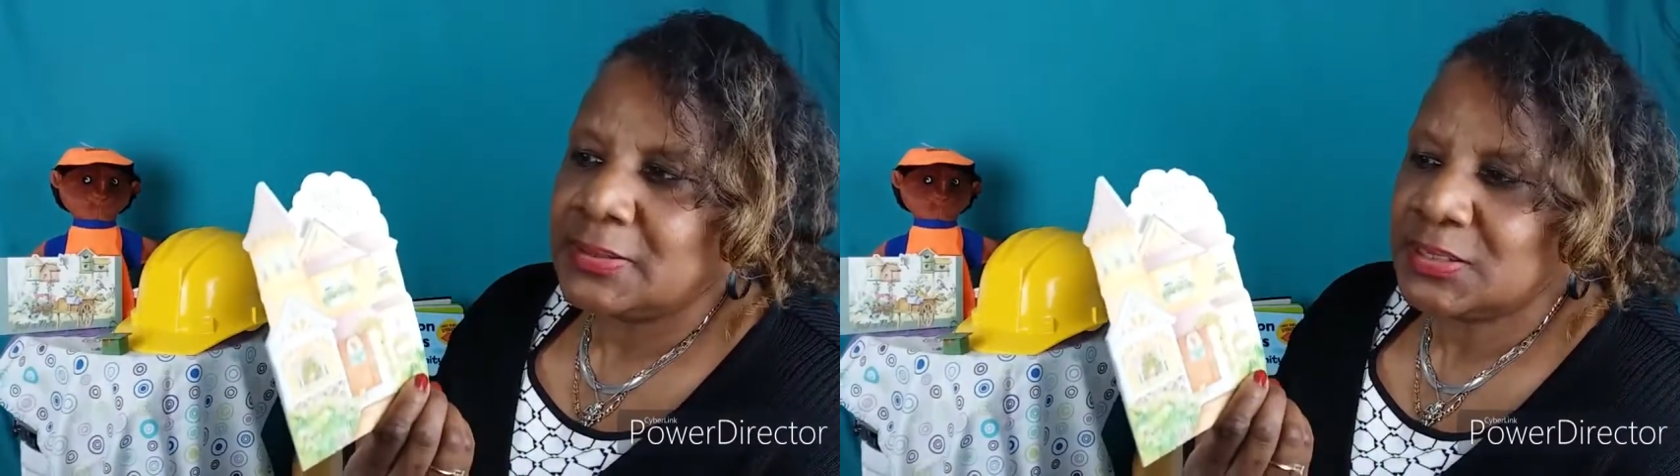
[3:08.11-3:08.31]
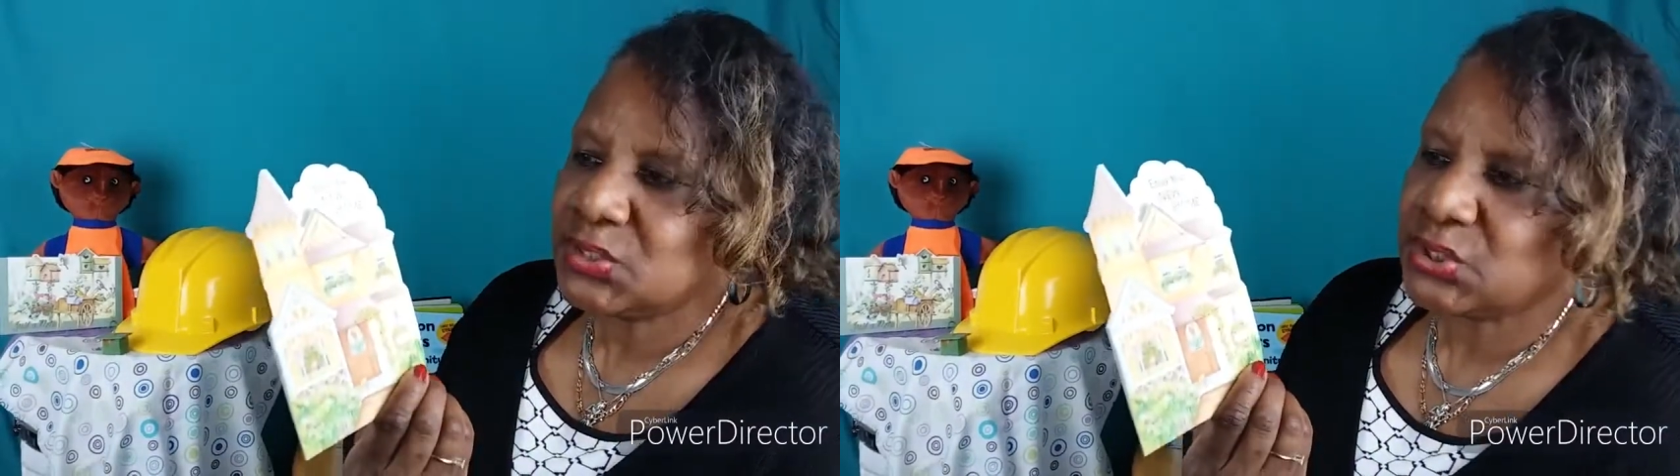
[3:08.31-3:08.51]

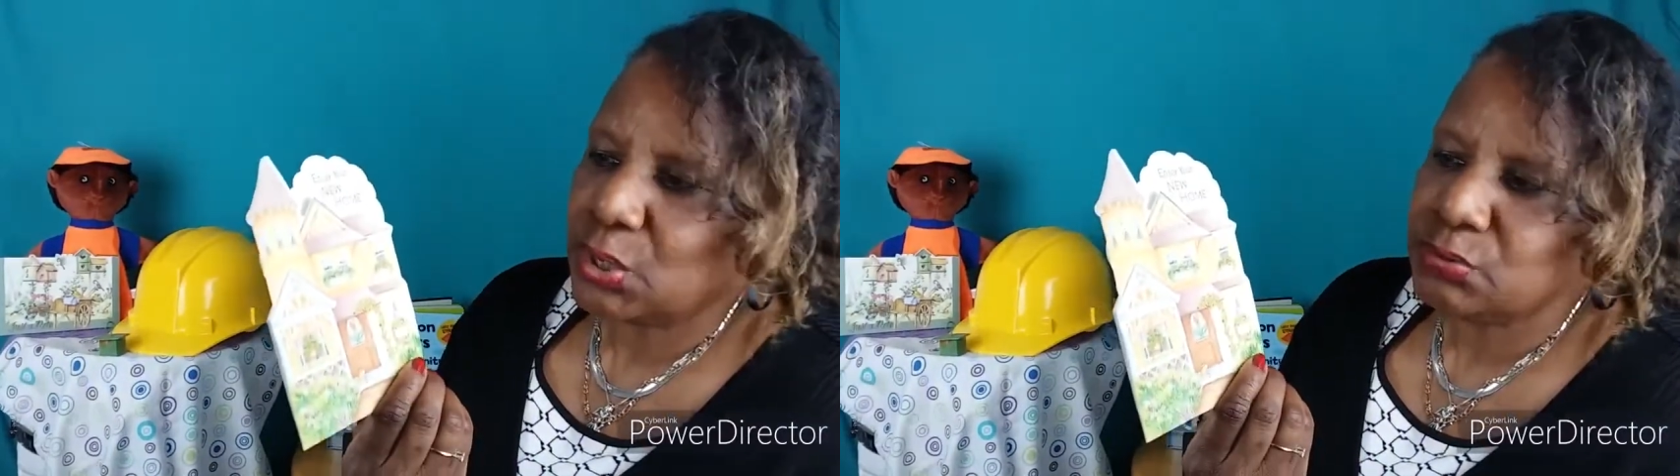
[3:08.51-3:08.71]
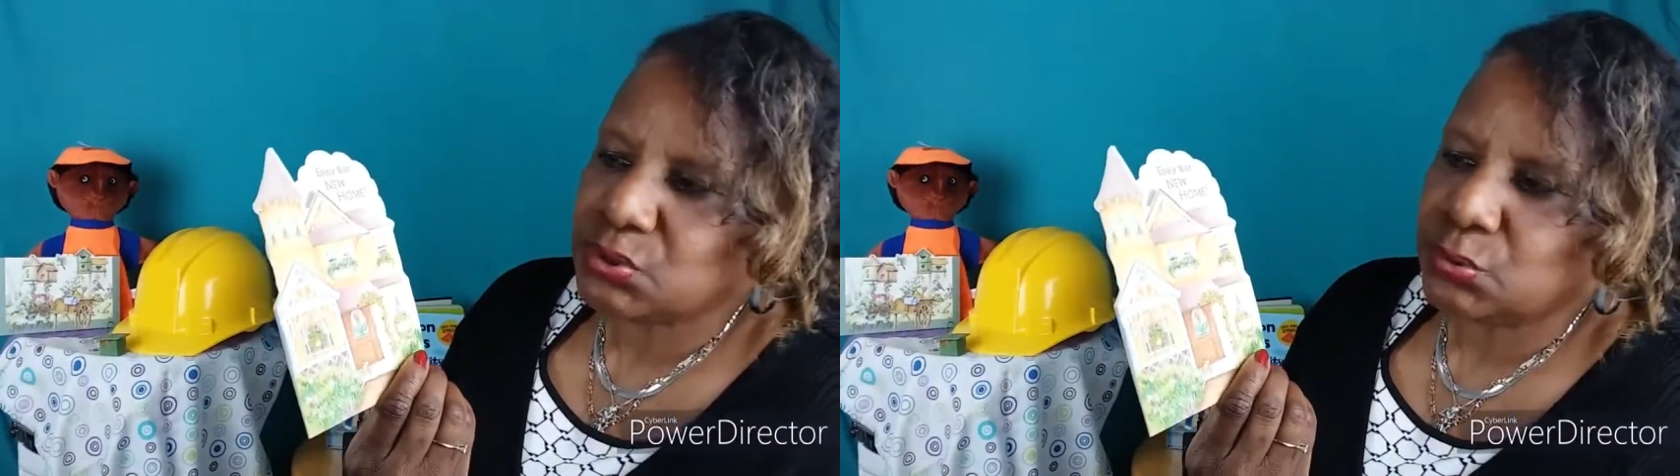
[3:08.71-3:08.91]
this
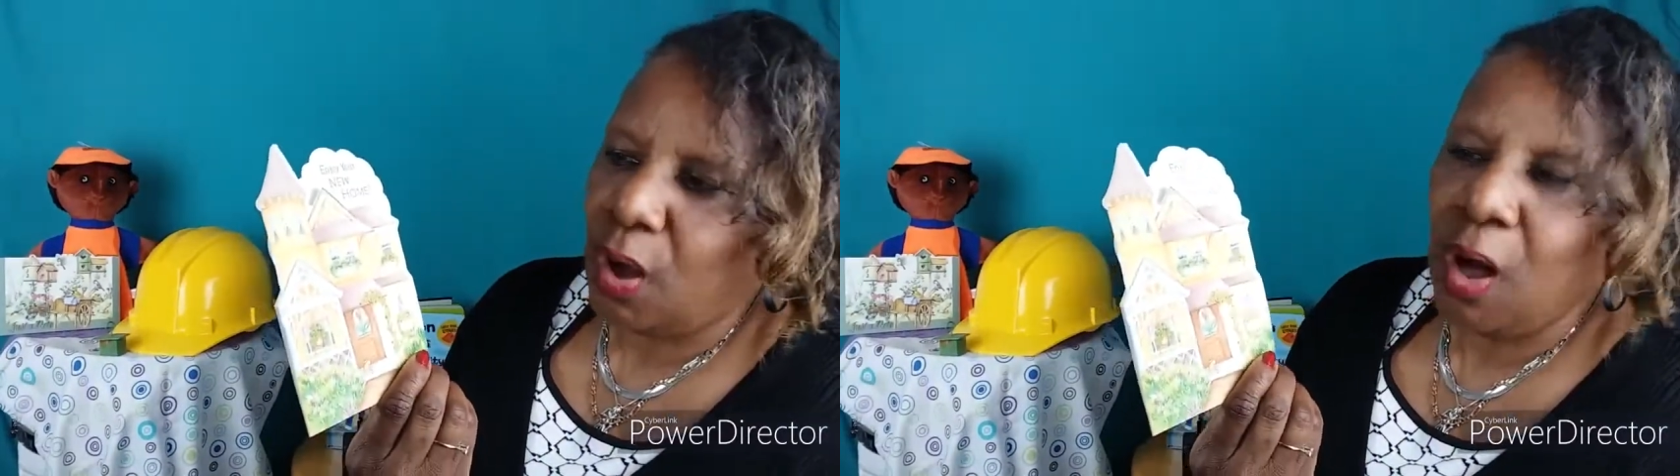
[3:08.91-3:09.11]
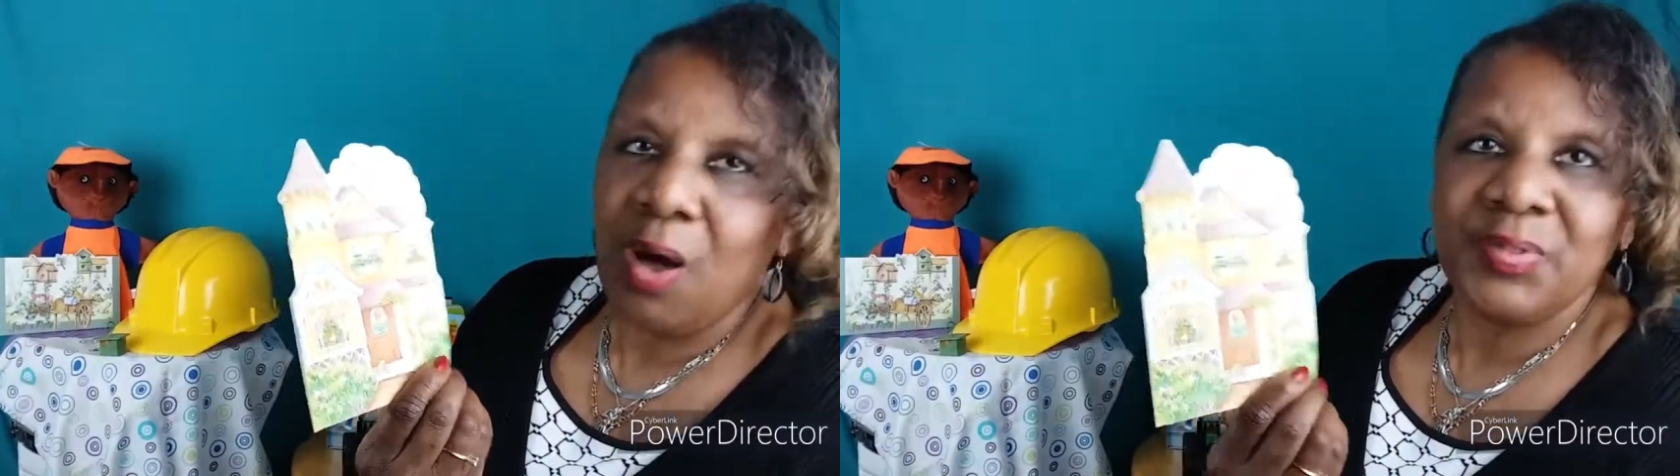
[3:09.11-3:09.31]
shows you
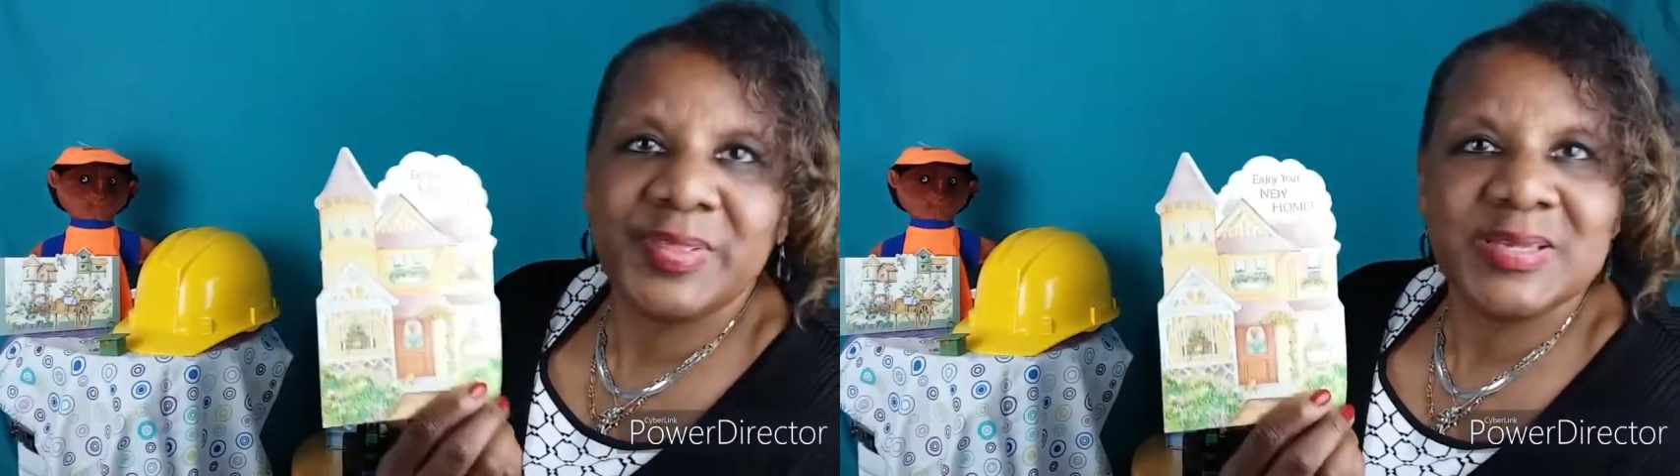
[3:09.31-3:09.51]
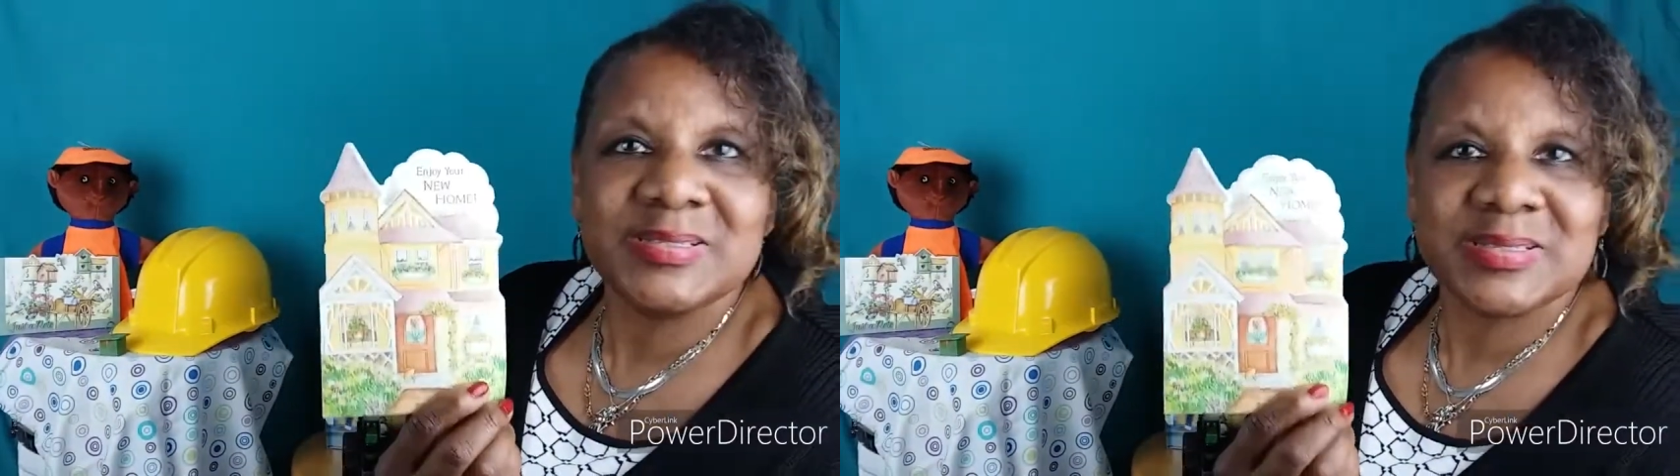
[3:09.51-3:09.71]
all
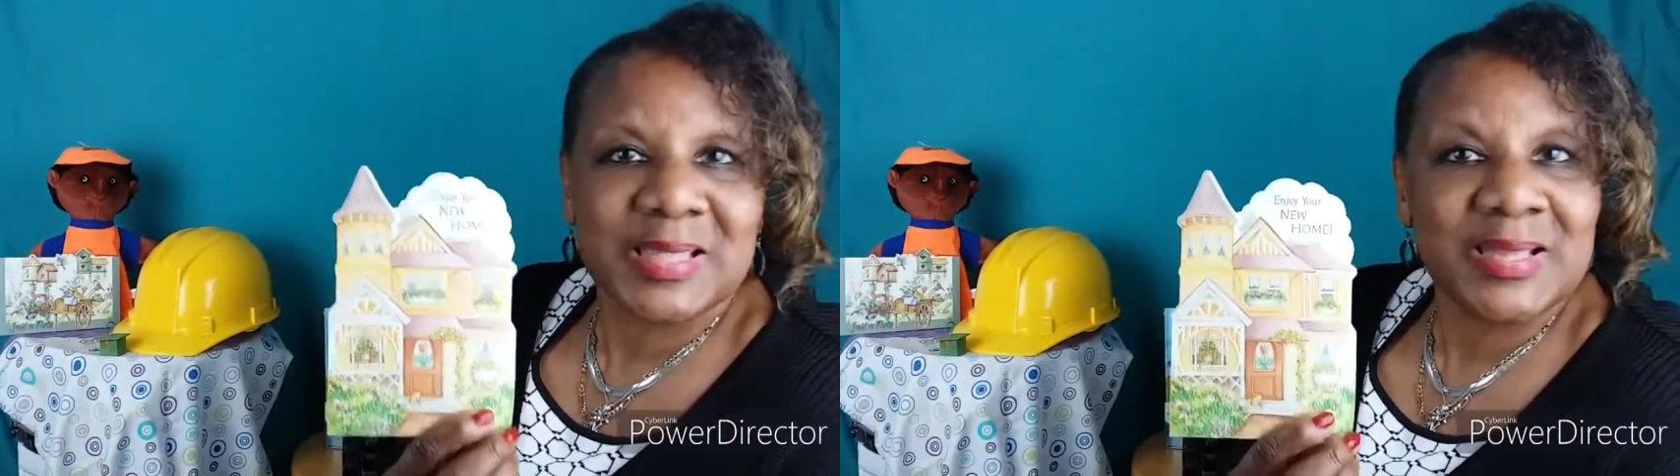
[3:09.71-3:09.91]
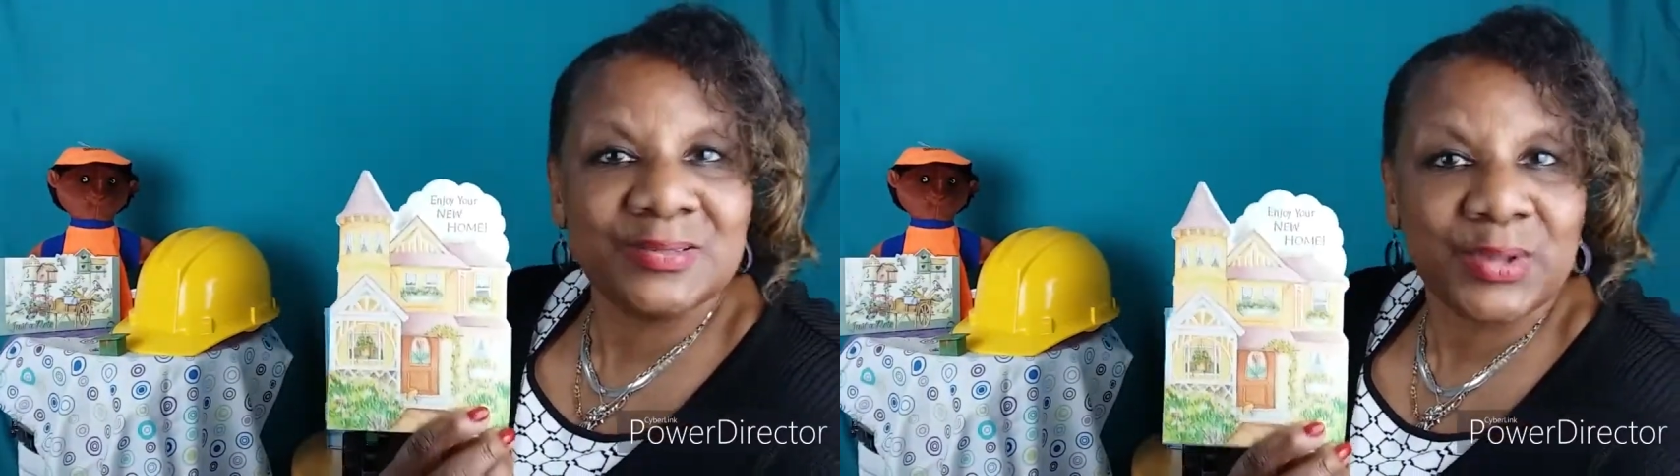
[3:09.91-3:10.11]
these
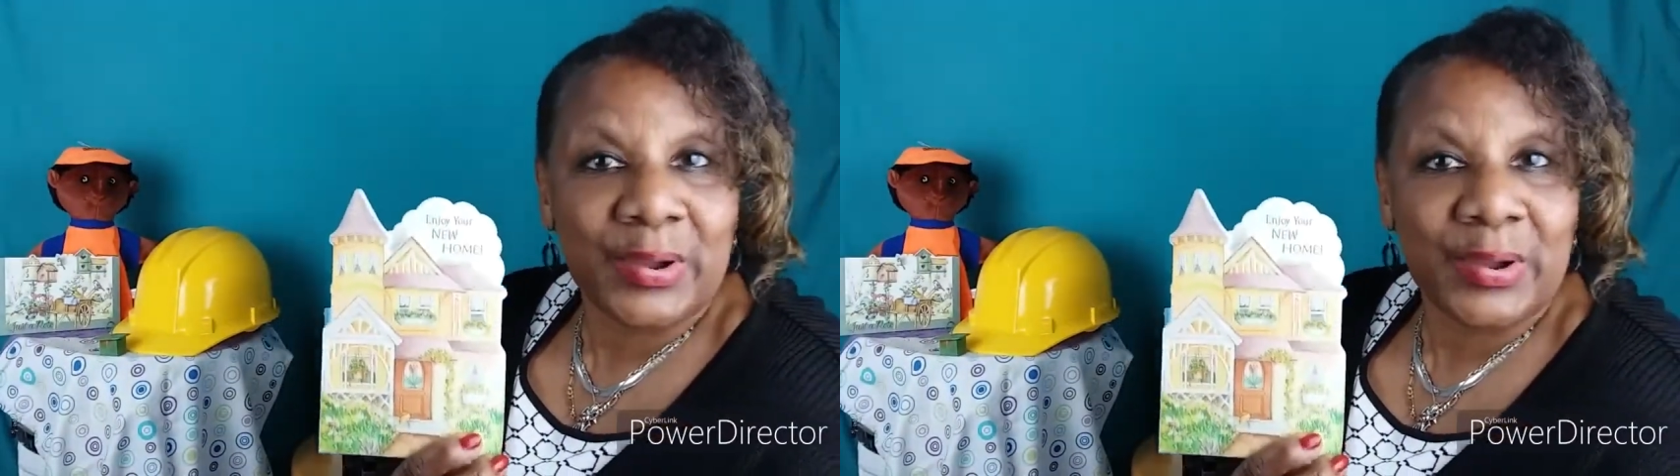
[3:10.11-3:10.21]
things